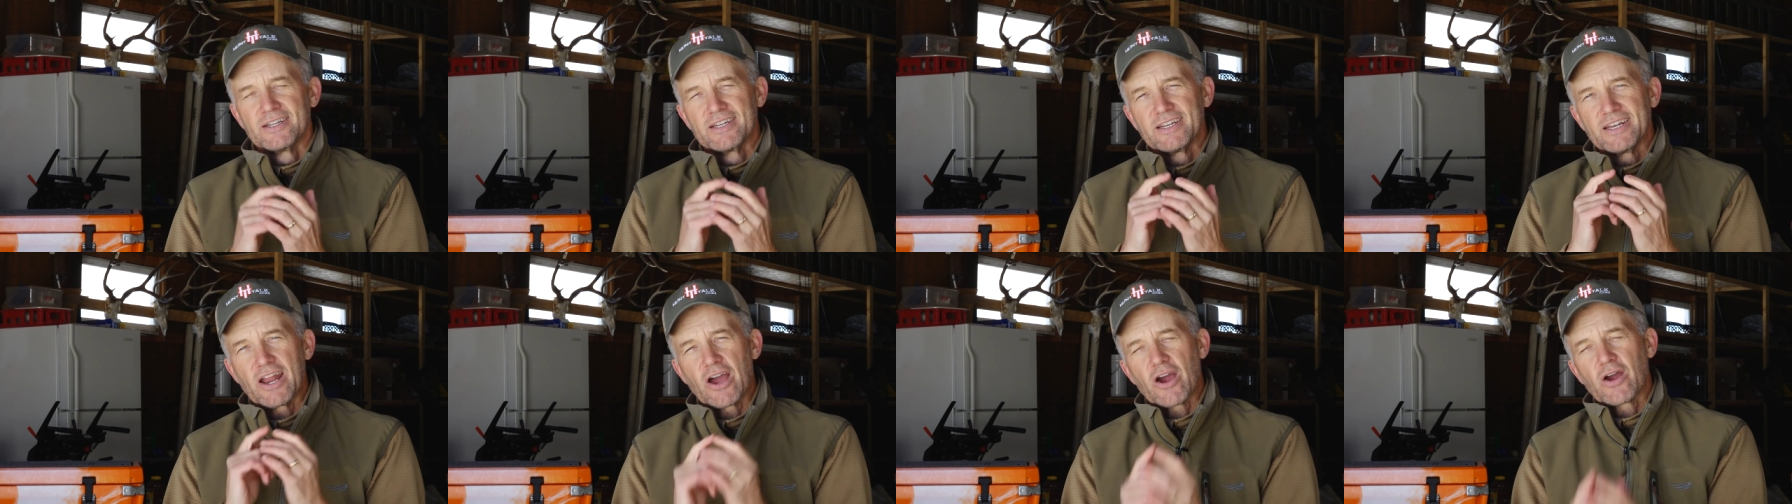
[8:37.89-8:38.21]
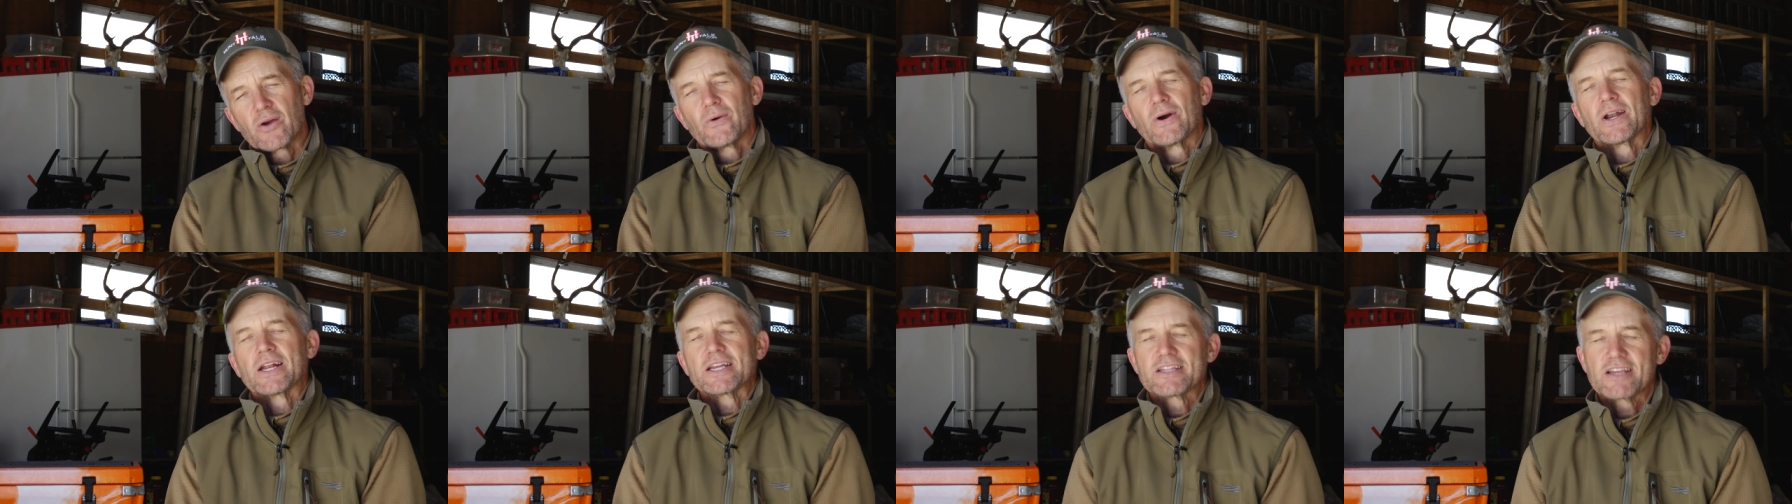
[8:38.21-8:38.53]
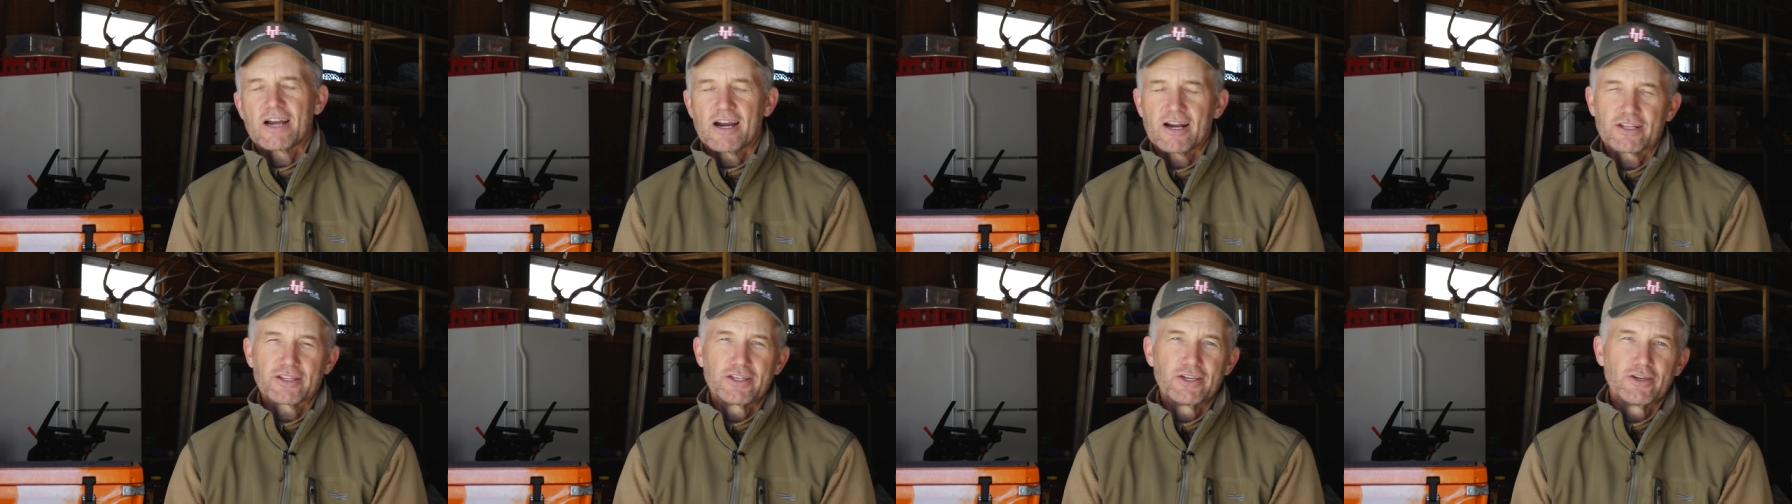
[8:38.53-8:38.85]
now I want to
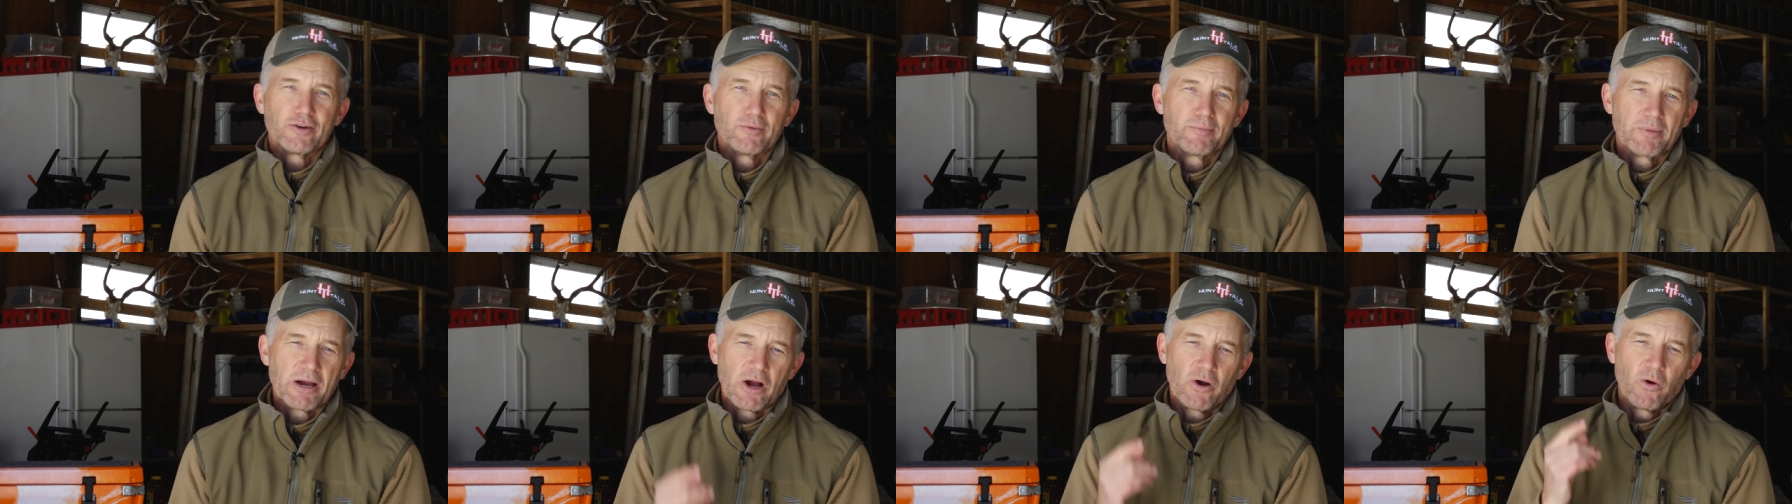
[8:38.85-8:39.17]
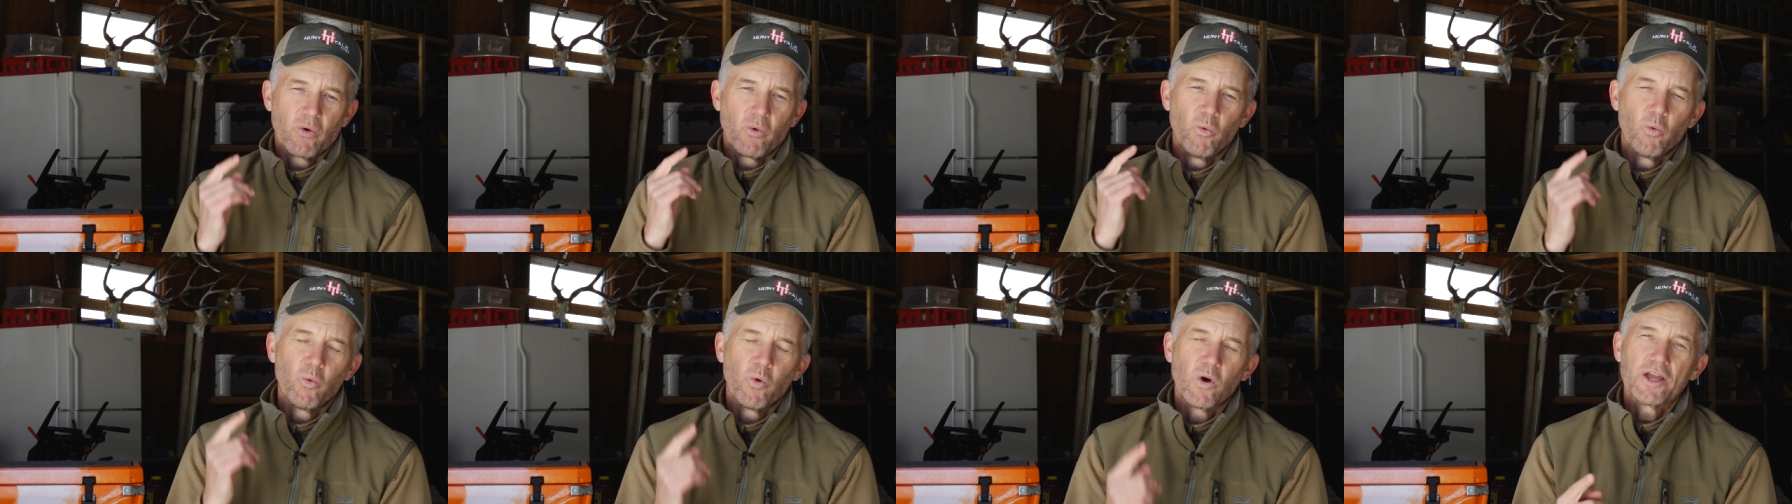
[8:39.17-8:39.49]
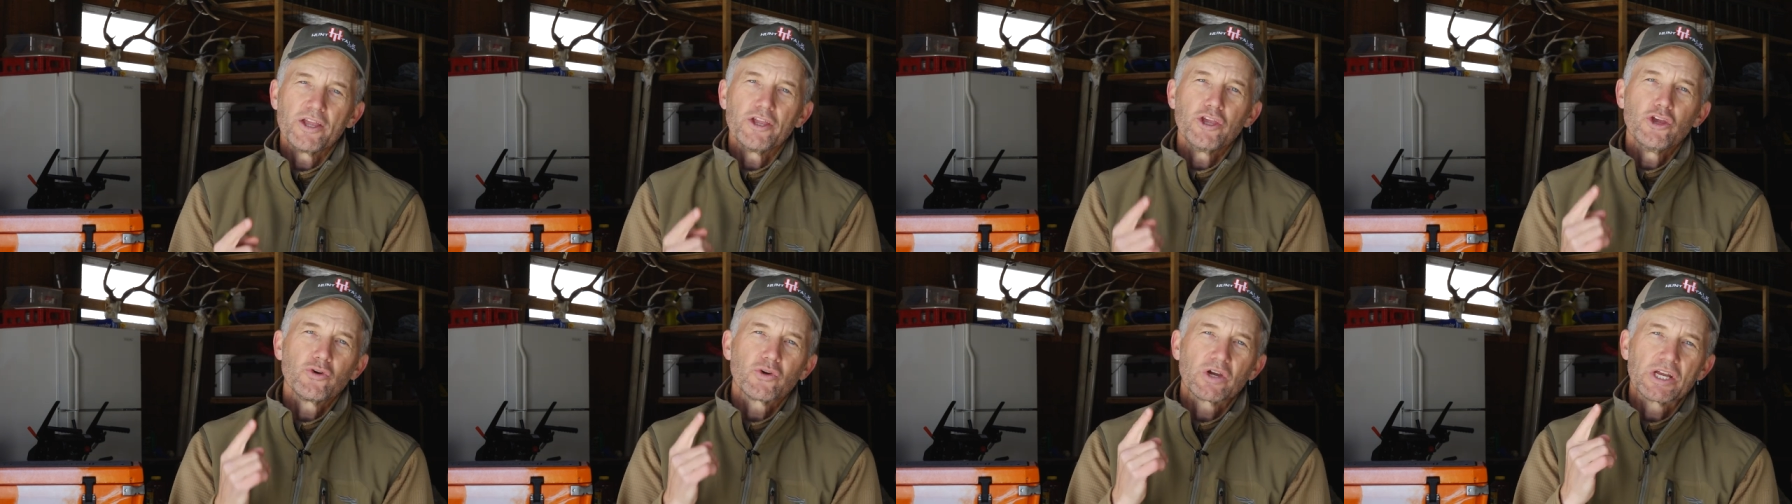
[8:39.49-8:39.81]
talk to you about
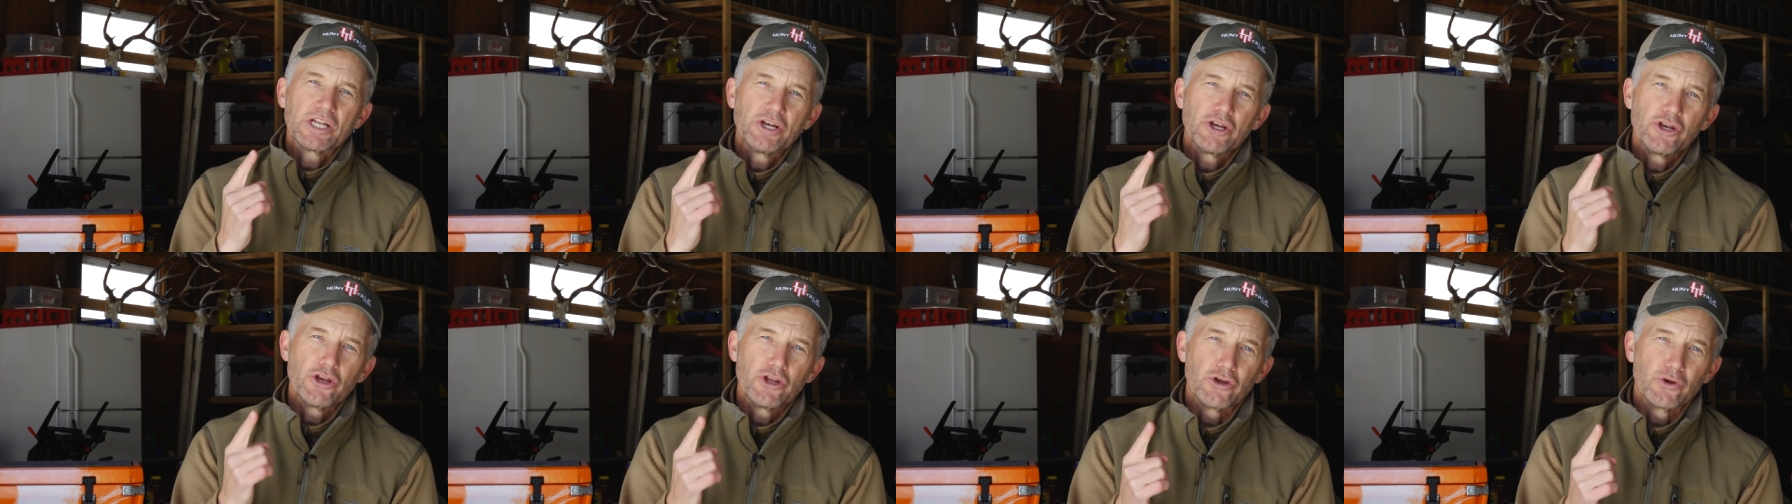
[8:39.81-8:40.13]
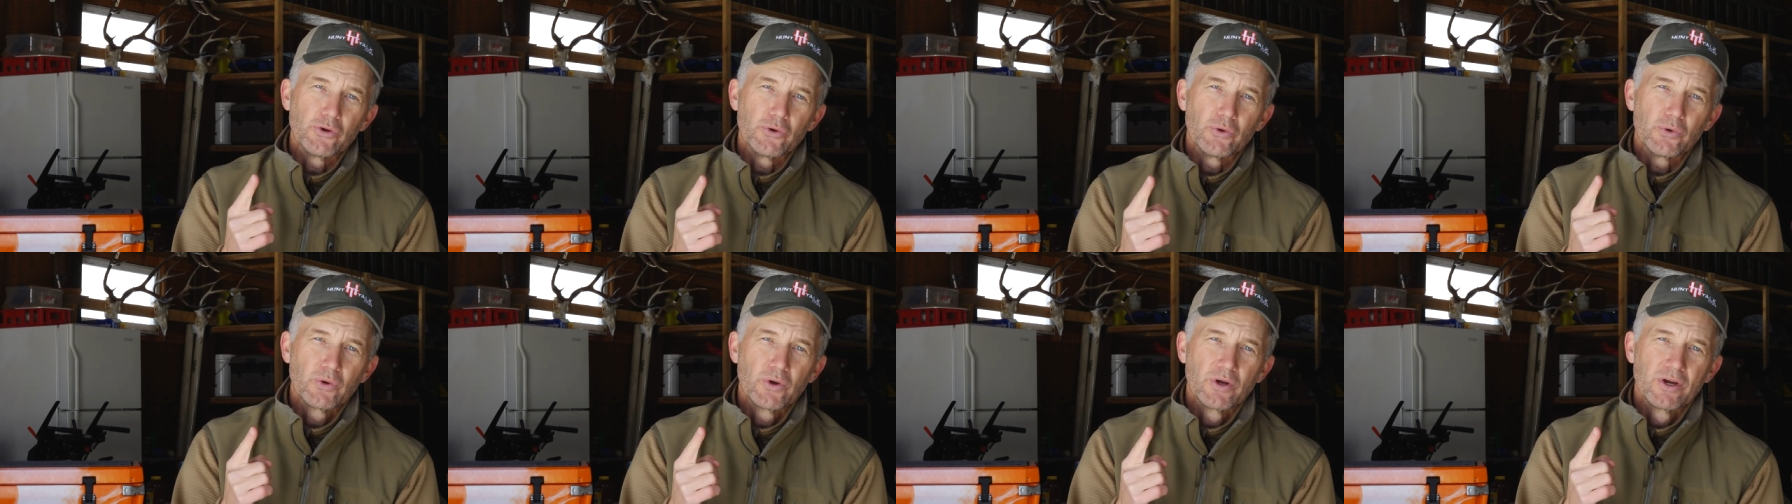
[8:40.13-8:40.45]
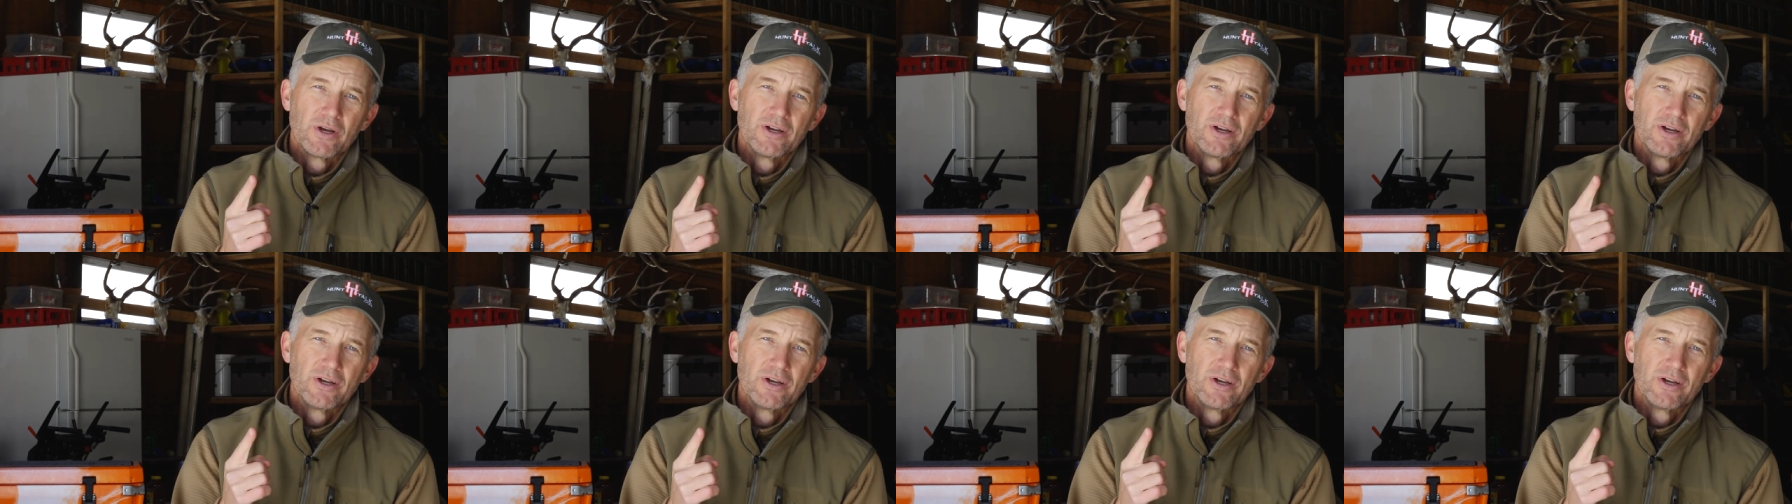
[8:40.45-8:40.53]
what you can do